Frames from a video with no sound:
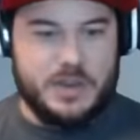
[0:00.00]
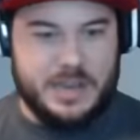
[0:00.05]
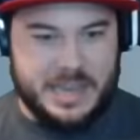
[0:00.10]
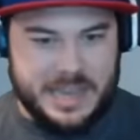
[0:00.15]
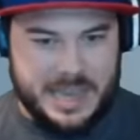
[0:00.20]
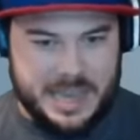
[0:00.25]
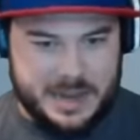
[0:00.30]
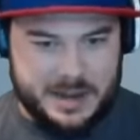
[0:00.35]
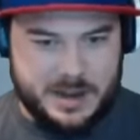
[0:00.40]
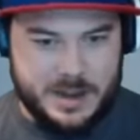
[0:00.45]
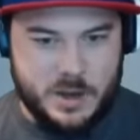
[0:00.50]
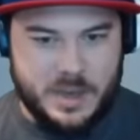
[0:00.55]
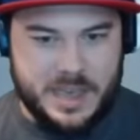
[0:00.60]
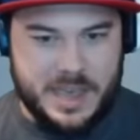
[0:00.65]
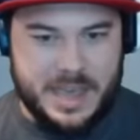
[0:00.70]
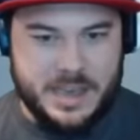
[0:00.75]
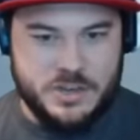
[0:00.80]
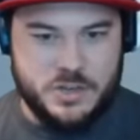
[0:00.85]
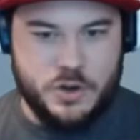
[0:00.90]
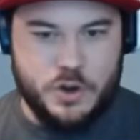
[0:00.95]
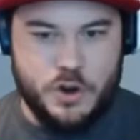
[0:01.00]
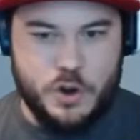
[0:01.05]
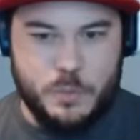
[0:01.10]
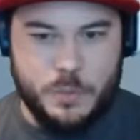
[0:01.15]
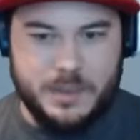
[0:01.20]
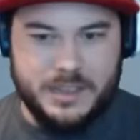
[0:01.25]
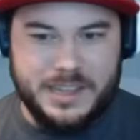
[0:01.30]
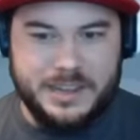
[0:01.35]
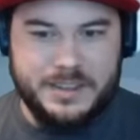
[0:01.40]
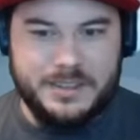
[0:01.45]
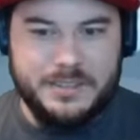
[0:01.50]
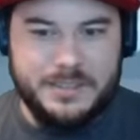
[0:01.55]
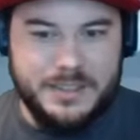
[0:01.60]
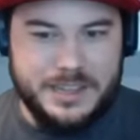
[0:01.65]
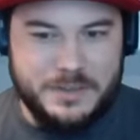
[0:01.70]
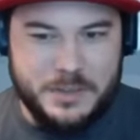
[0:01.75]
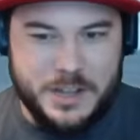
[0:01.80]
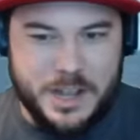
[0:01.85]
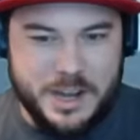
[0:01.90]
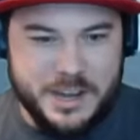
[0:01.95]
again. Okay, I sure hope we li
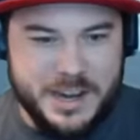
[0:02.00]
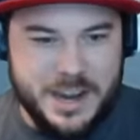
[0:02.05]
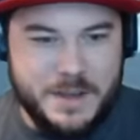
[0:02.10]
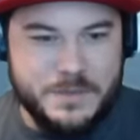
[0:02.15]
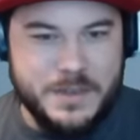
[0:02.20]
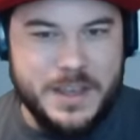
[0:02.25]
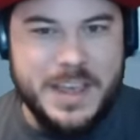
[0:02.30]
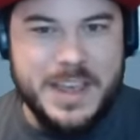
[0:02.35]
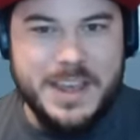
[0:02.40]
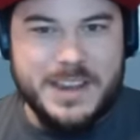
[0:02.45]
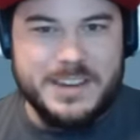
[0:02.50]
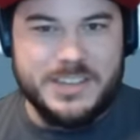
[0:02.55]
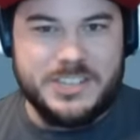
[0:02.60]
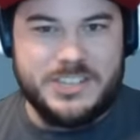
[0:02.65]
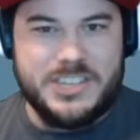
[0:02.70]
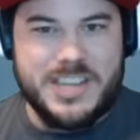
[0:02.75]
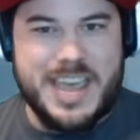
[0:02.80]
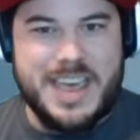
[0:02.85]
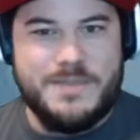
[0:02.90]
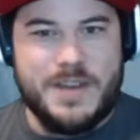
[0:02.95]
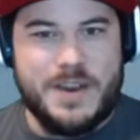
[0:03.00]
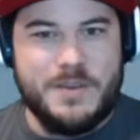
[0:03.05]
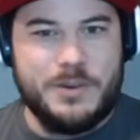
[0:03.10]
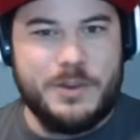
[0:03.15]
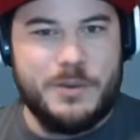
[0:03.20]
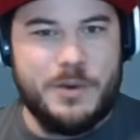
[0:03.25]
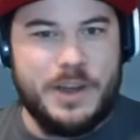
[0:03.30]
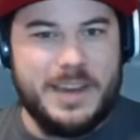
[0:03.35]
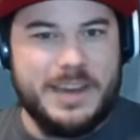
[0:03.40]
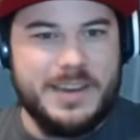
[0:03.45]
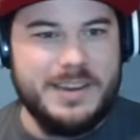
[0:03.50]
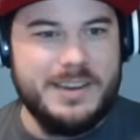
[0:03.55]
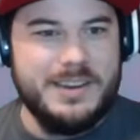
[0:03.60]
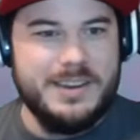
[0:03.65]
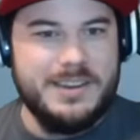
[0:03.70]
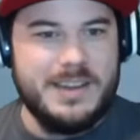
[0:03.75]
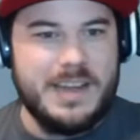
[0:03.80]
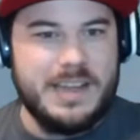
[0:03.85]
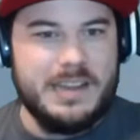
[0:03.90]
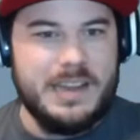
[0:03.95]
live long enough to save everyone.
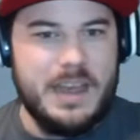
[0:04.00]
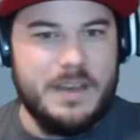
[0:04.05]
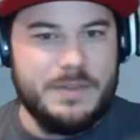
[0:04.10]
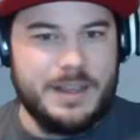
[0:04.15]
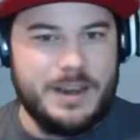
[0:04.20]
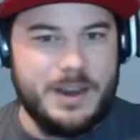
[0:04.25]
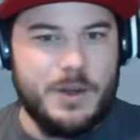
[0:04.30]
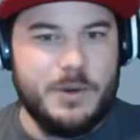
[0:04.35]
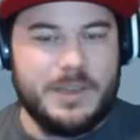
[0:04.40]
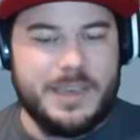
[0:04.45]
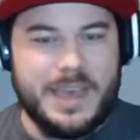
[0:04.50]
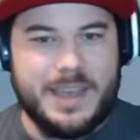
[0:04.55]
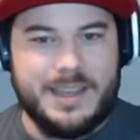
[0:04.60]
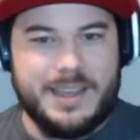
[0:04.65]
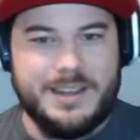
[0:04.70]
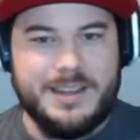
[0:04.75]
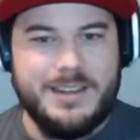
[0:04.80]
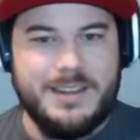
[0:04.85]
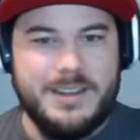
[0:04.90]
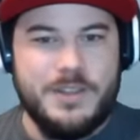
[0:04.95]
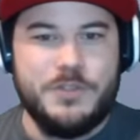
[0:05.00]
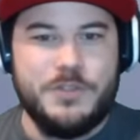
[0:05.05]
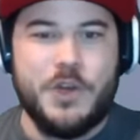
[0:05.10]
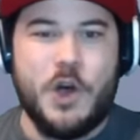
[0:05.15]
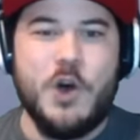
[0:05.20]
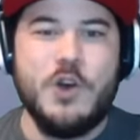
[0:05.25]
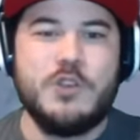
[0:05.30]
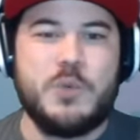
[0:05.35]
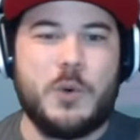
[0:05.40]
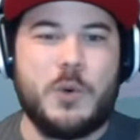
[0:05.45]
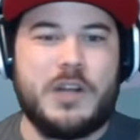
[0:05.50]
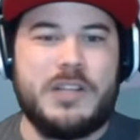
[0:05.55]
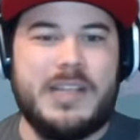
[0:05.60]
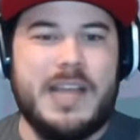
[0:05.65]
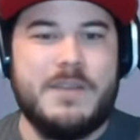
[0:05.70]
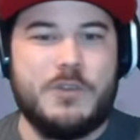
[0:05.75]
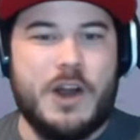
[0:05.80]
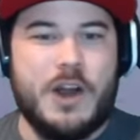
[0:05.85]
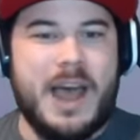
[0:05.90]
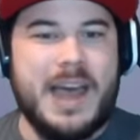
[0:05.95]
I love it. Okay. Those were
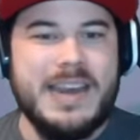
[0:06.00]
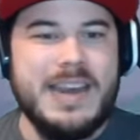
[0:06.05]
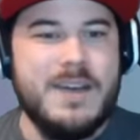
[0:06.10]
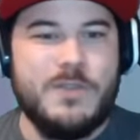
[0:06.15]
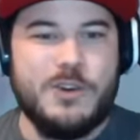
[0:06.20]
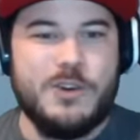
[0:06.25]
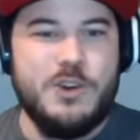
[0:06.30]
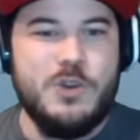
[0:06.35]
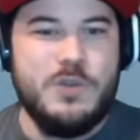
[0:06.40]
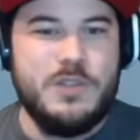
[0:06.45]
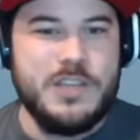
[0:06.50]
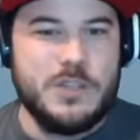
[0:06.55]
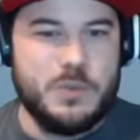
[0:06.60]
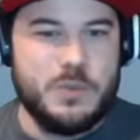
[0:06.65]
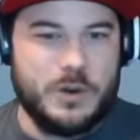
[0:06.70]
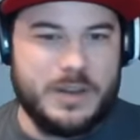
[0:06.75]
clever. I never knew these were